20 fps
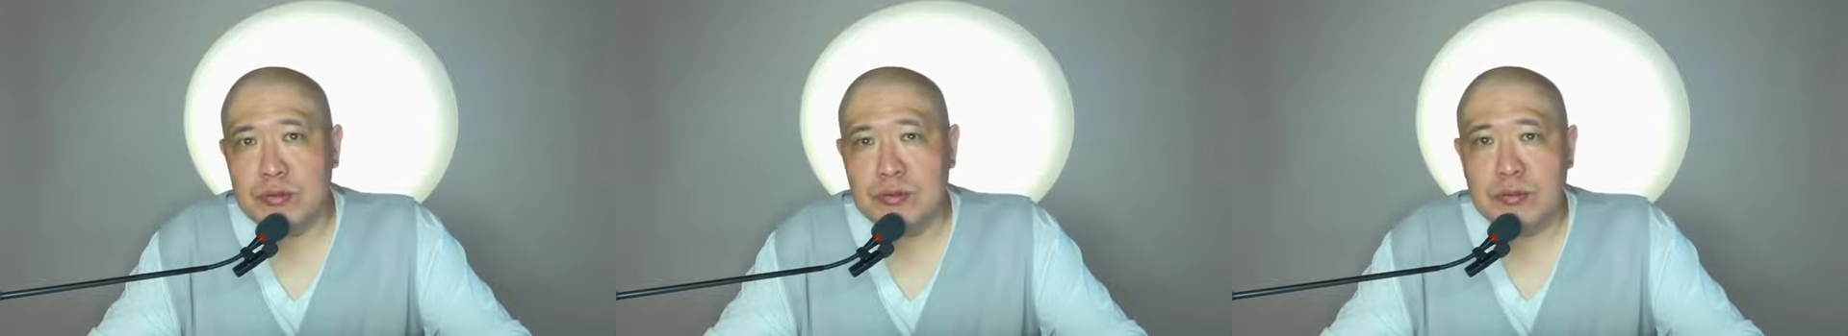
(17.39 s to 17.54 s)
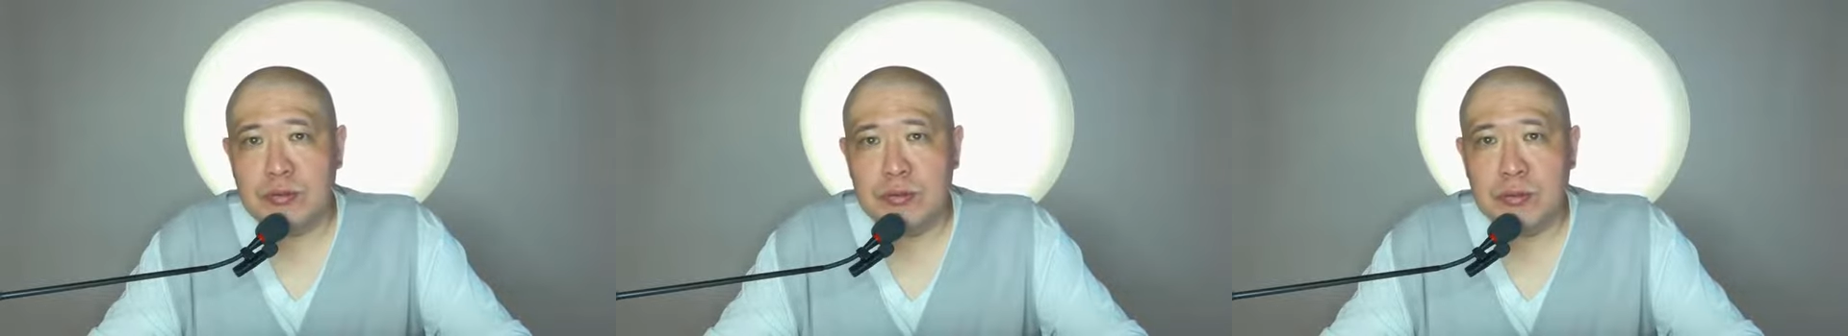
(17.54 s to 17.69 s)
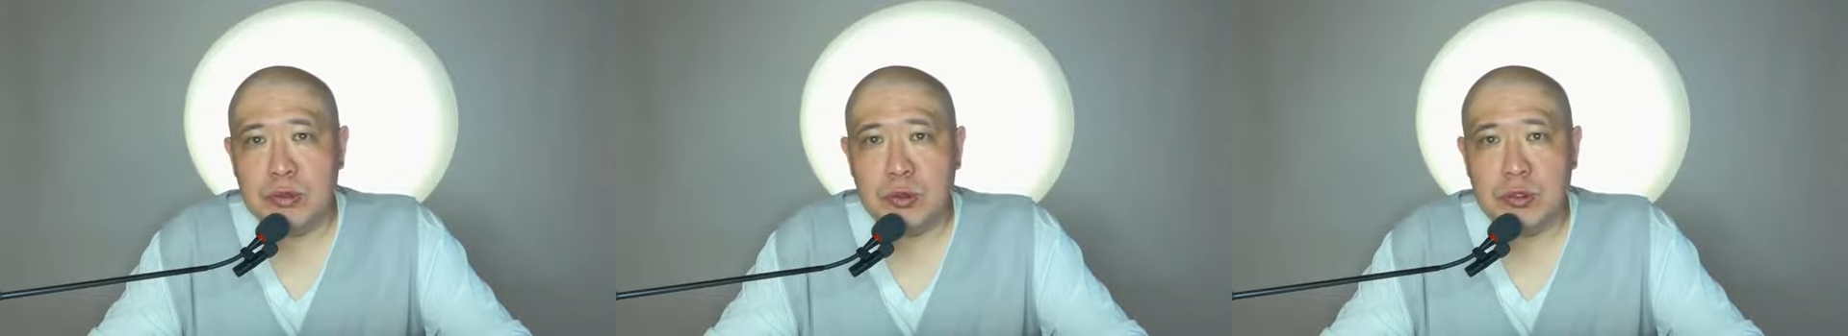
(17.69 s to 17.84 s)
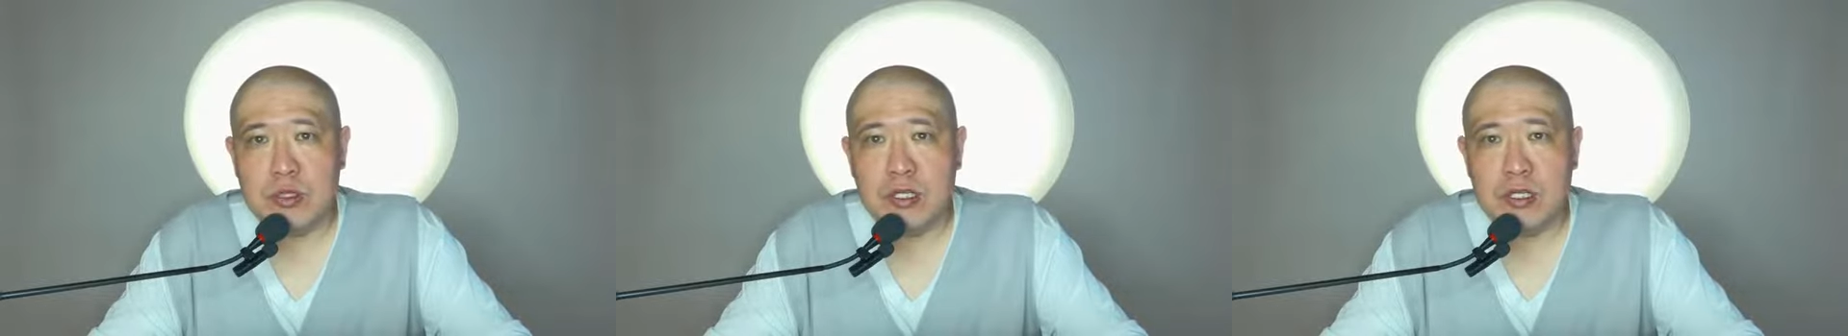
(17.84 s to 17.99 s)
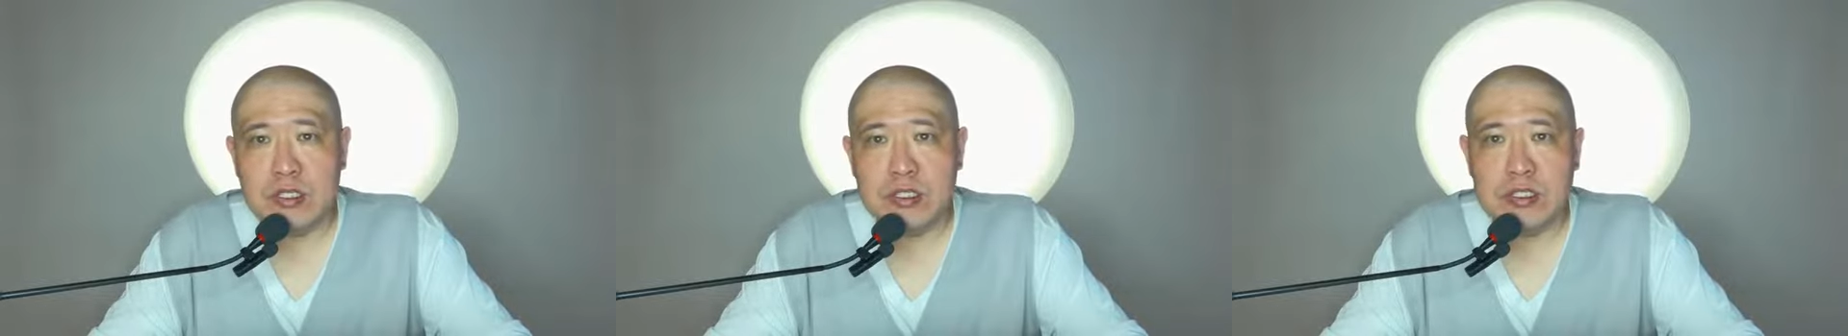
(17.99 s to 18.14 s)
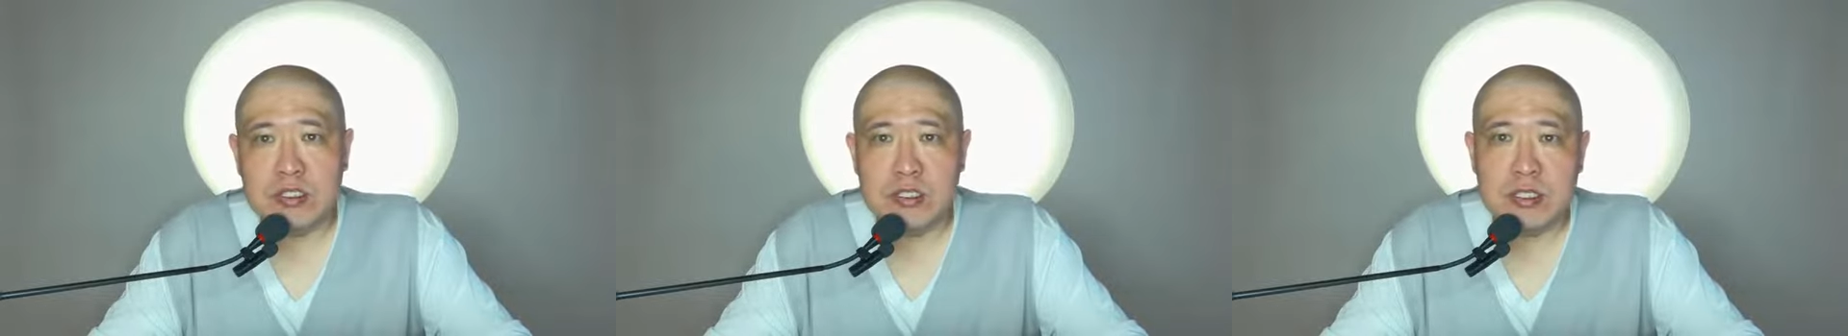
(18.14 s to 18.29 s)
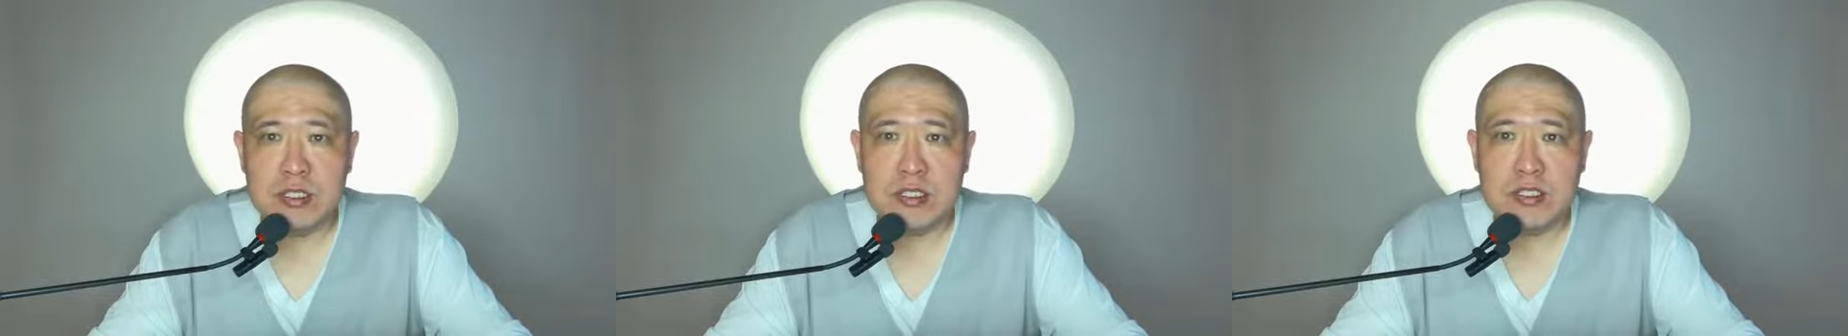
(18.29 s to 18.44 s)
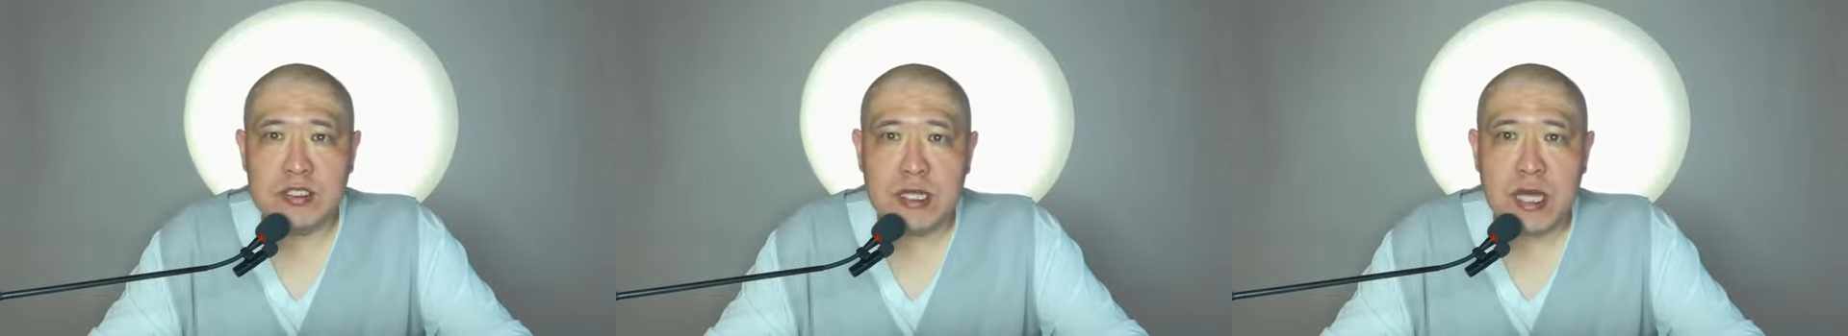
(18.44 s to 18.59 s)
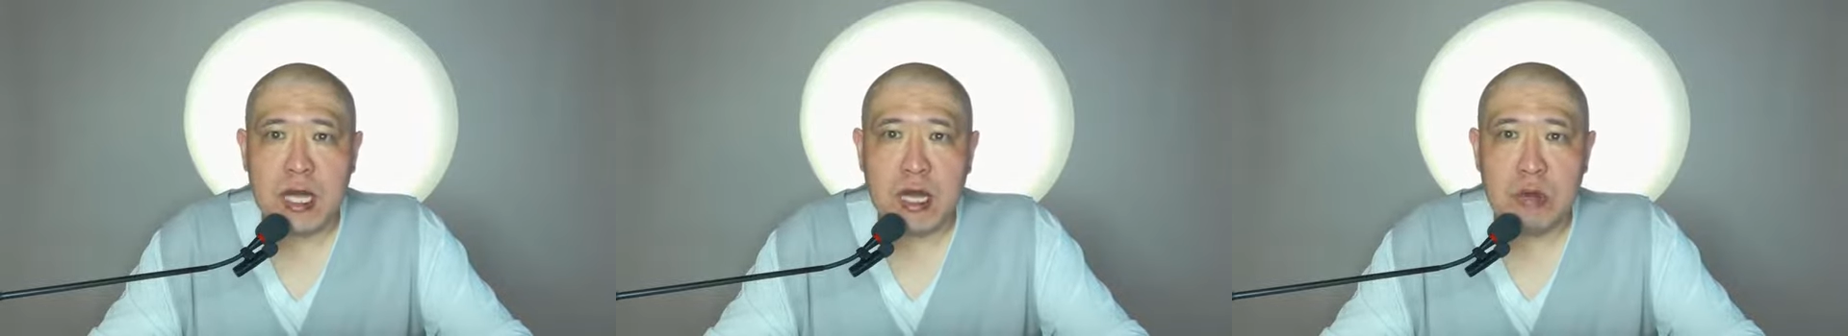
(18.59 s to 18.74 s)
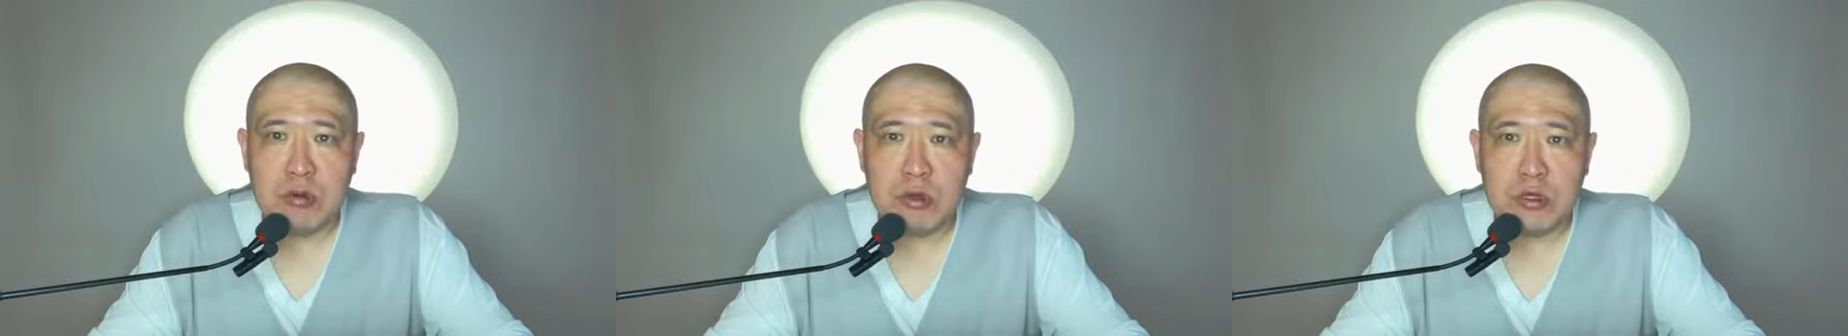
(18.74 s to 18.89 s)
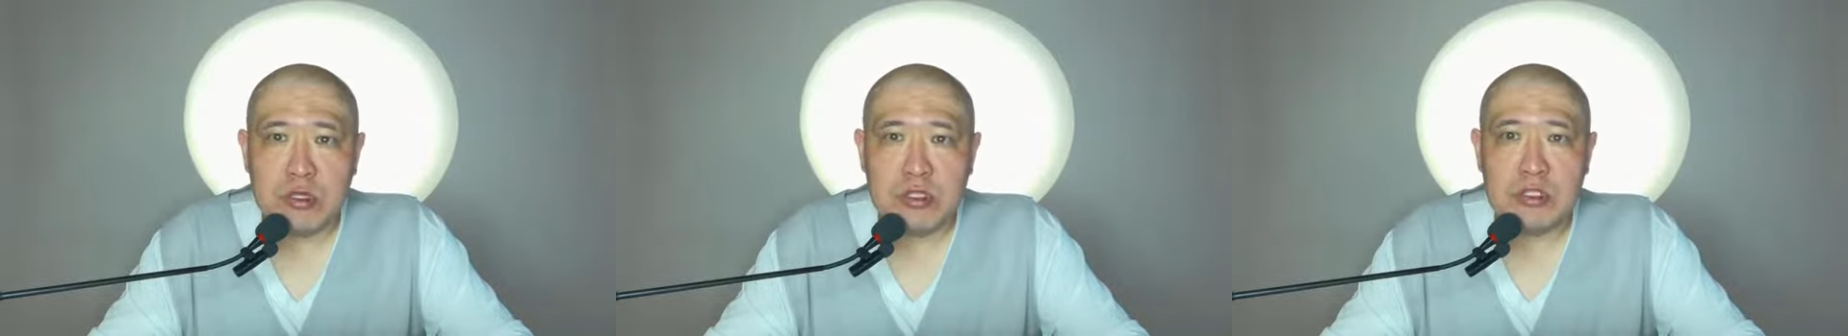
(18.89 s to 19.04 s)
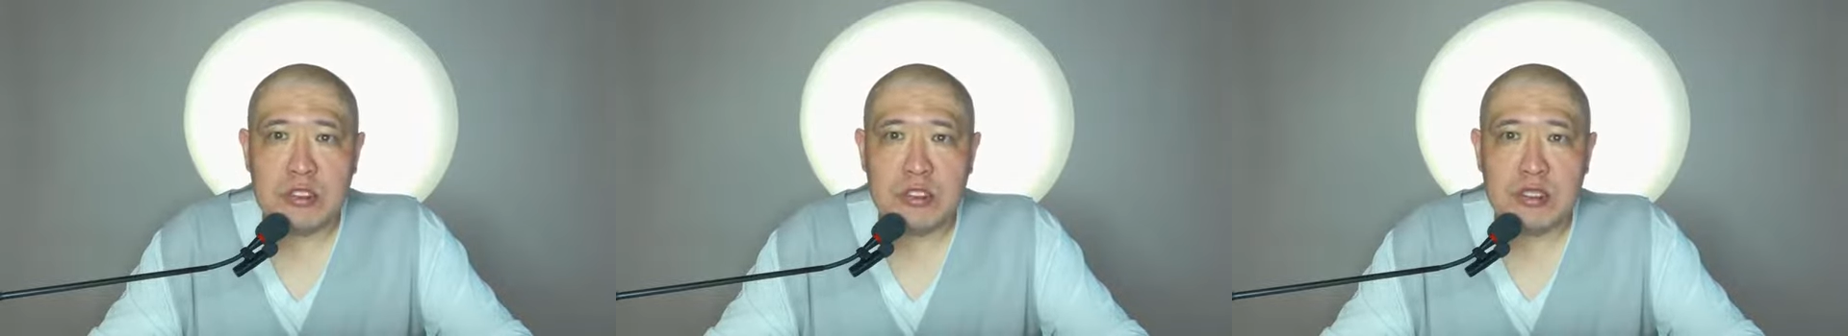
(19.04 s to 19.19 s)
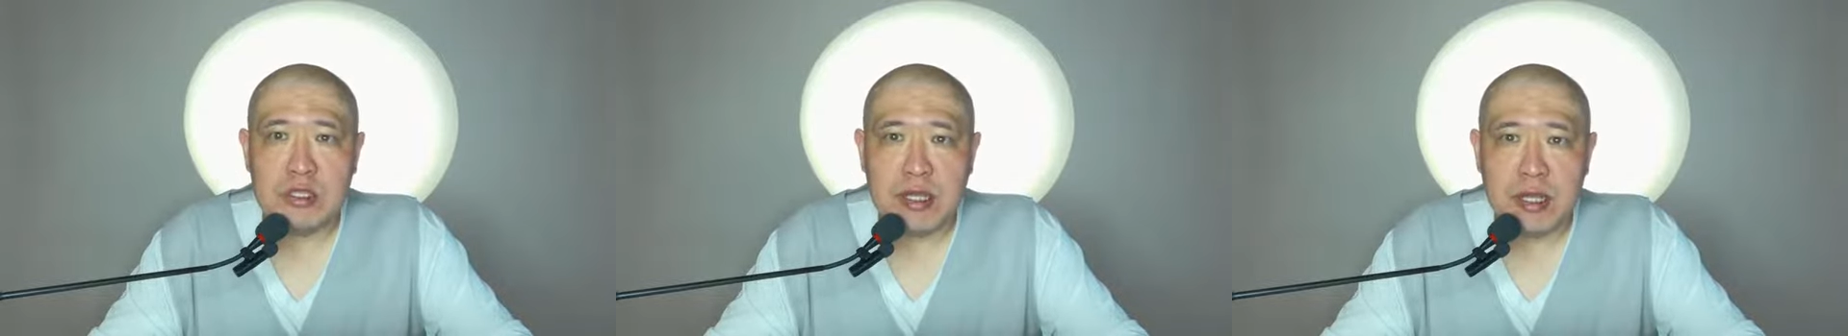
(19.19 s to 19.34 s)
more than 6 hours
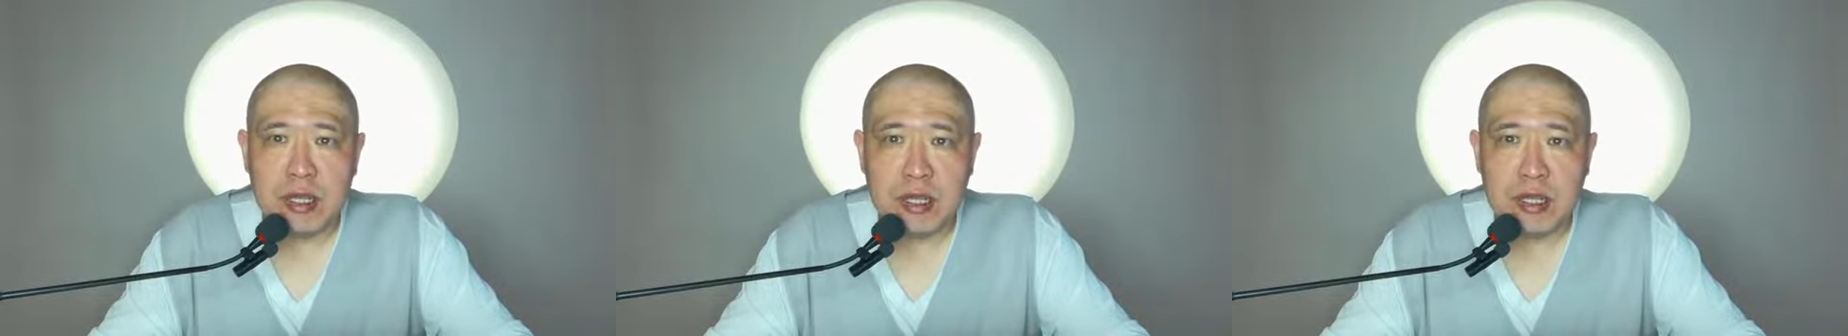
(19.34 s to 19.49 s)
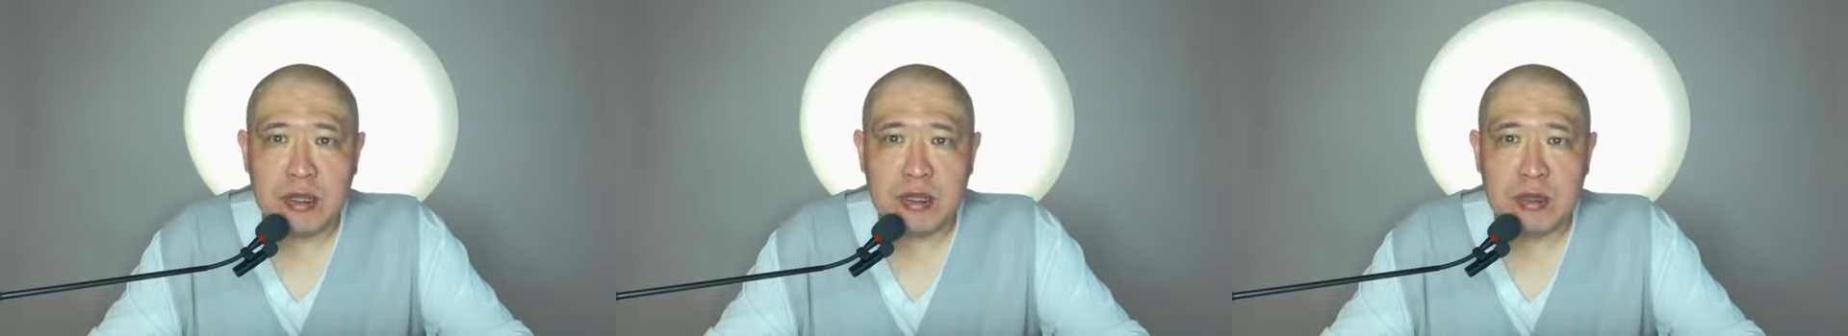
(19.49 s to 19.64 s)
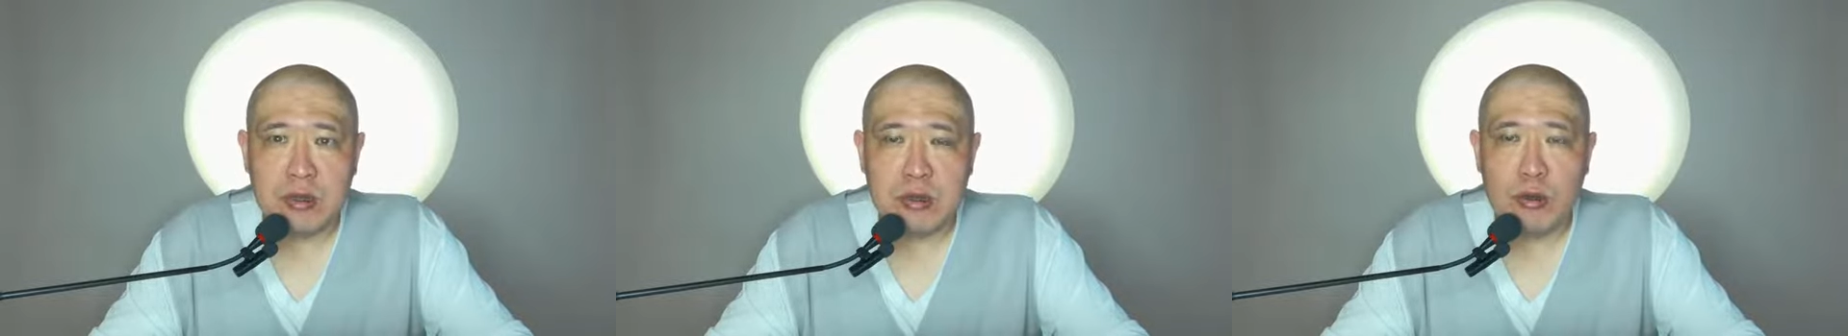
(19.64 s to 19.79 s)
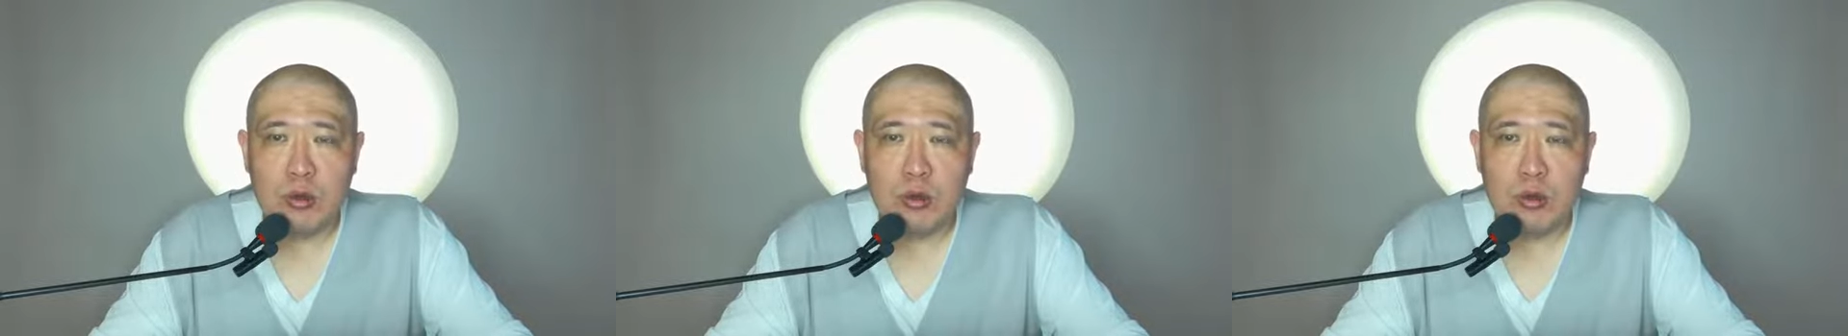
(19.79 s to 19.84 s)
a day